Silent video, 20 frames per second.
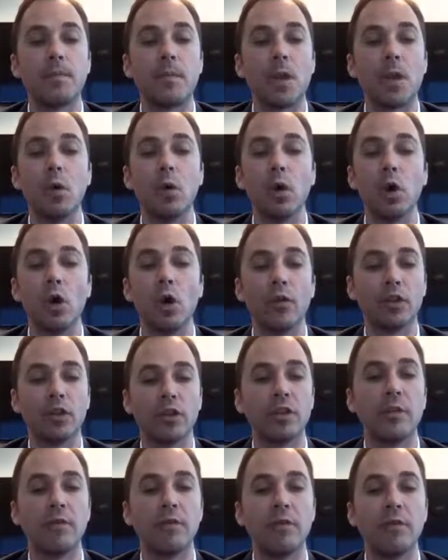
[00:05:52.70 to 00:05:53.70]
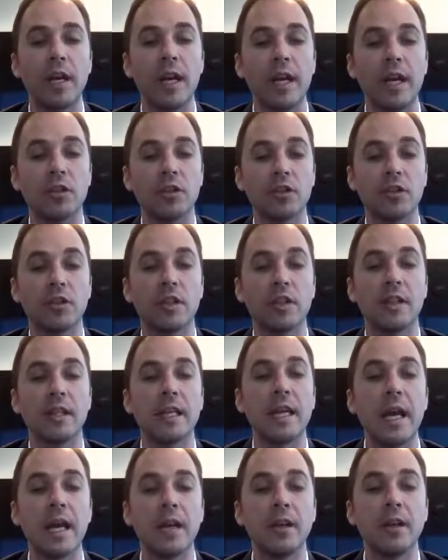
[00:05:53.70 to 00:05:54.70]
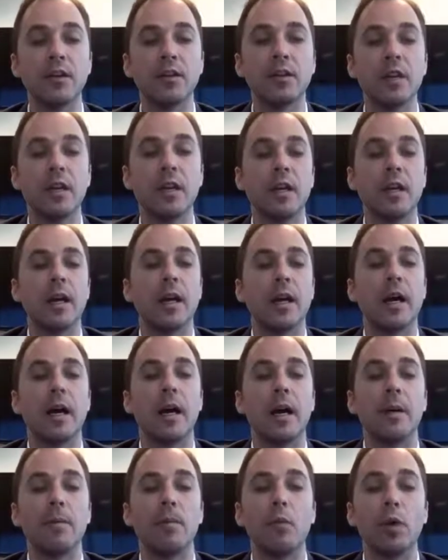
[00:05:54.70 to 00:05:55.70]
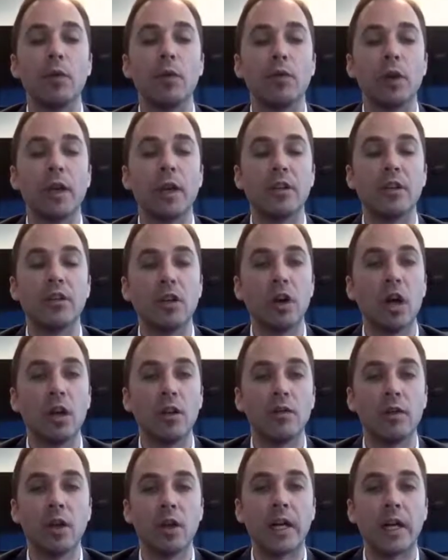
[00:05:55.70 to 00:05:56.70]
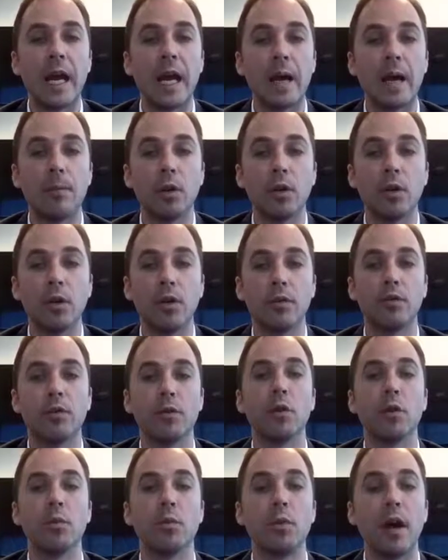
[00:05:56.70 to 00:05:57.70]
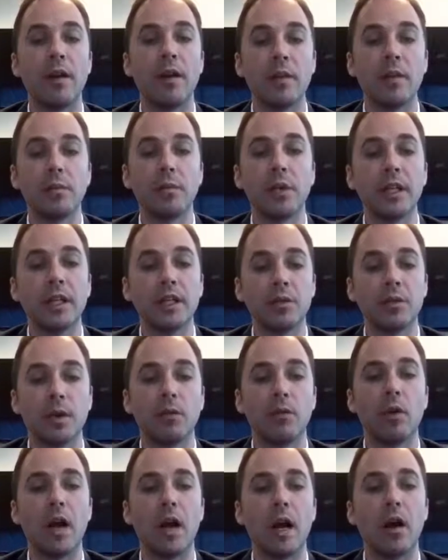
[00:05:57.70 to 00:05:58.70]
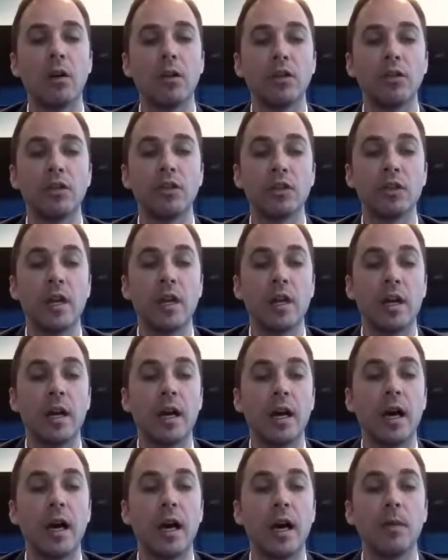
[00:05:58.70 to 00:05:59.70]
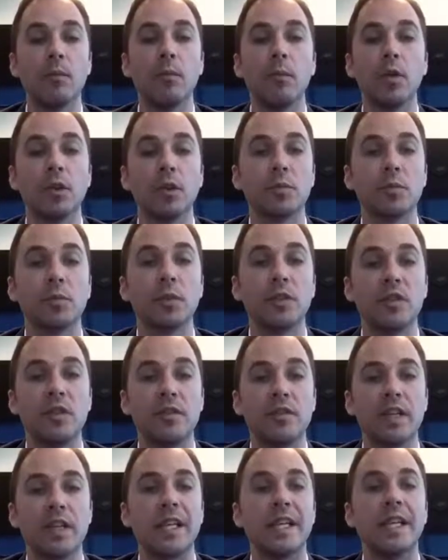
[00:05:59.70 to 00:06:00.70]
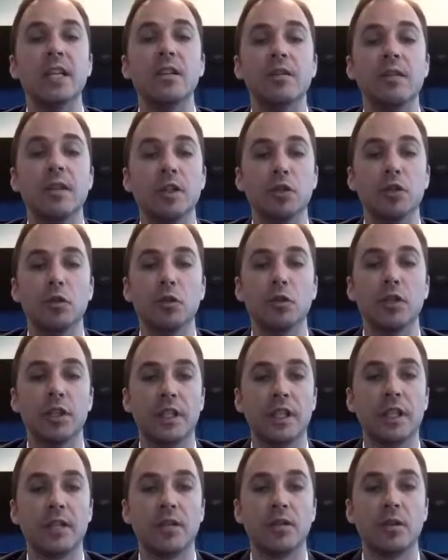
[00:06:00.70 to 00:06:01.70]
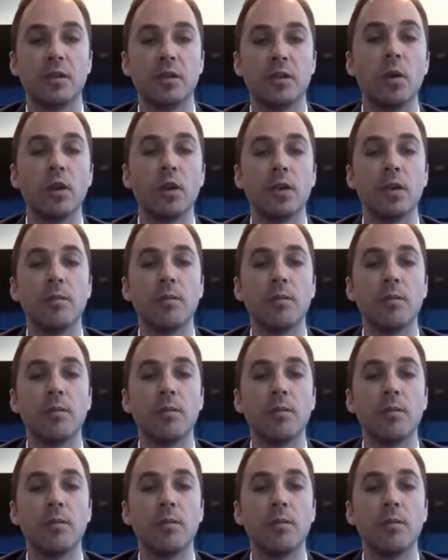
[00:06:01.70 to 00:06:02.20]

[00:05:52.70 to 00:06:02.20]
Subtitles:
We'll go over some financials at the end. We've raised all of our capital through private placement rounds with specific individuals that support the